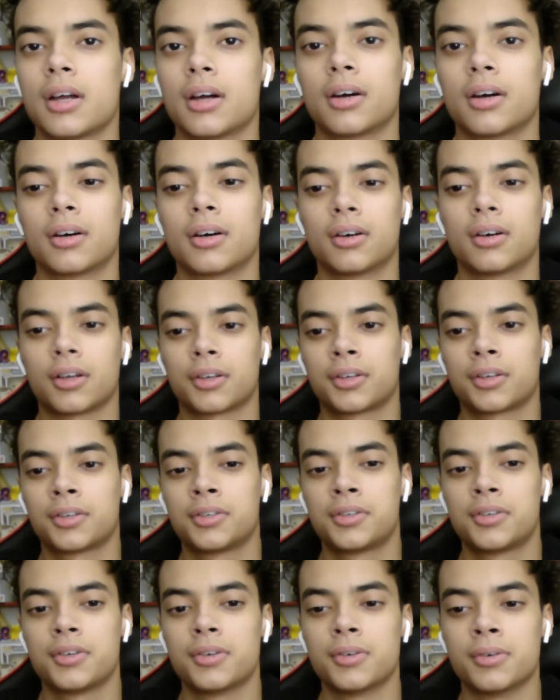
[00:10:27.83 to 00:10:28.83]
Oh
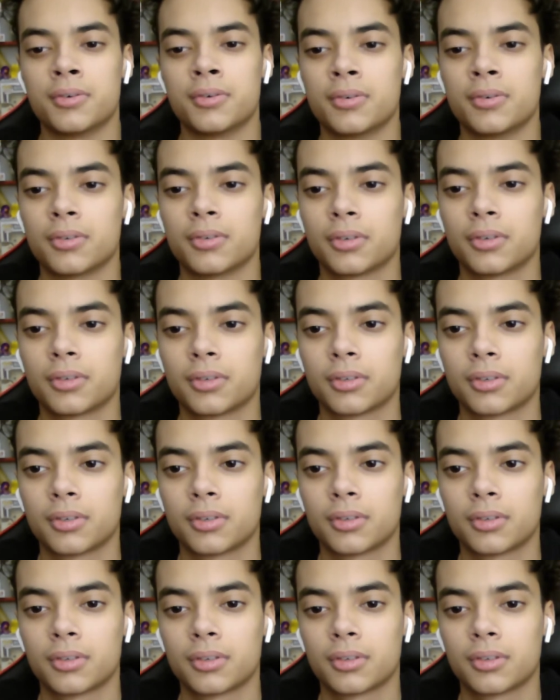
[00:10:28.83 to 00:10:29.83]
shoot.
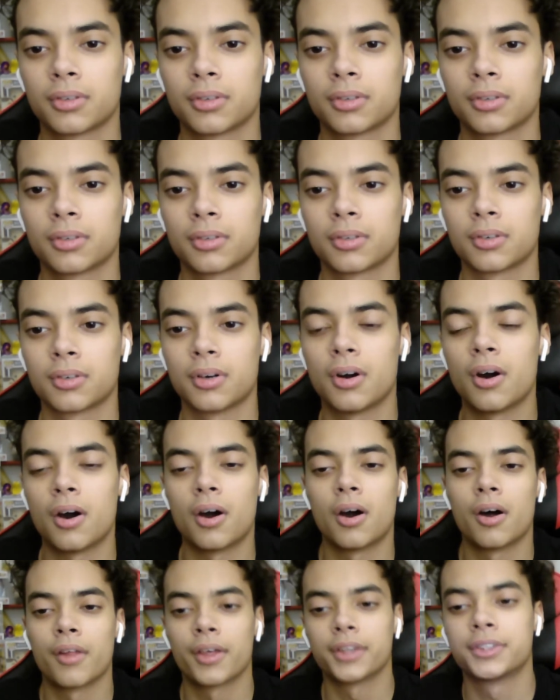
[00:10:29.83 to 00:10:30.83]

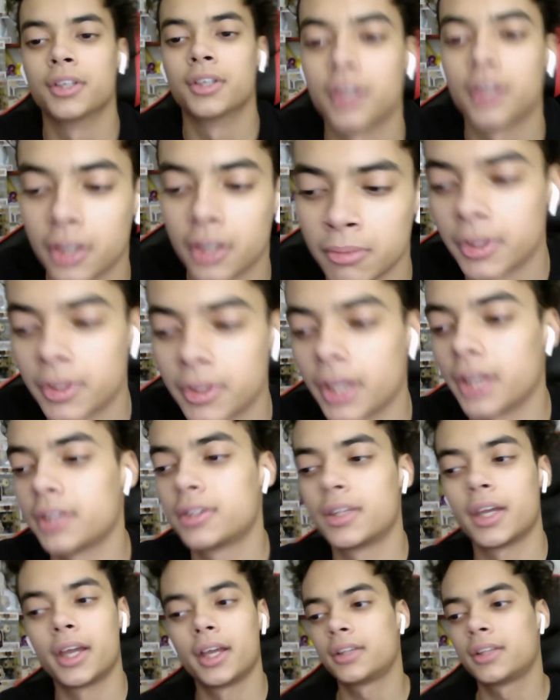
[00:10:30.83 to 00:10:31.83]
Oh, they took him.
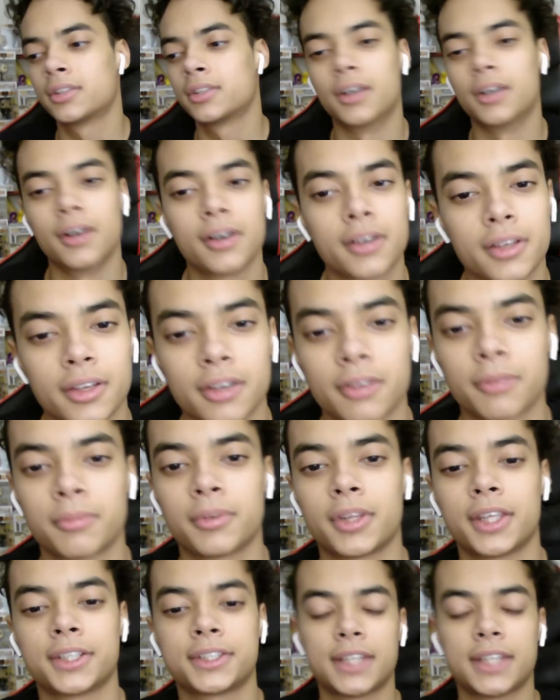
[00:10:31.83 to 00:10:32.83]
They took him.
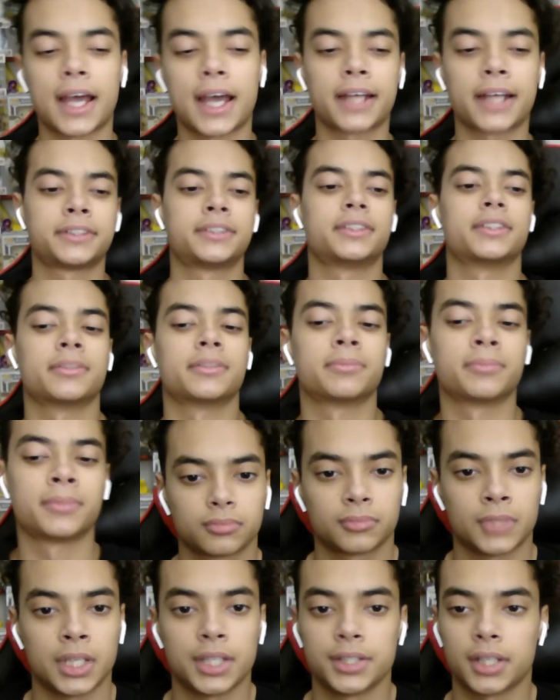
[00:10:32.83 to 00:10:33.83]
They snatched him.
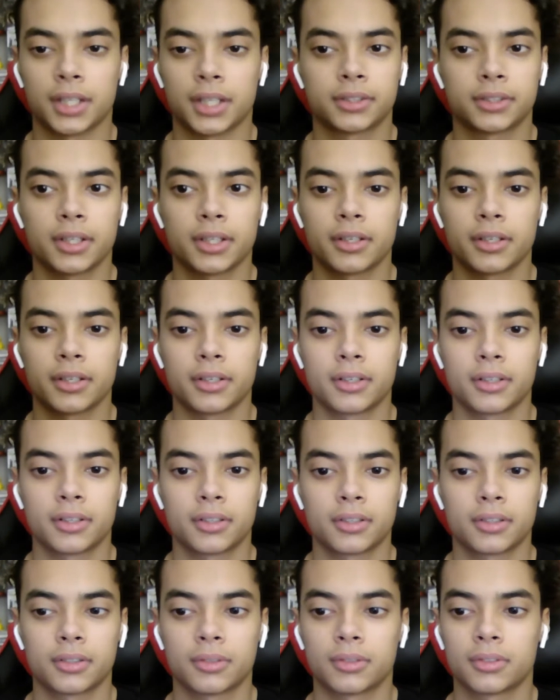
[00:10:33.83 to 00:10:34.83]
He's not there.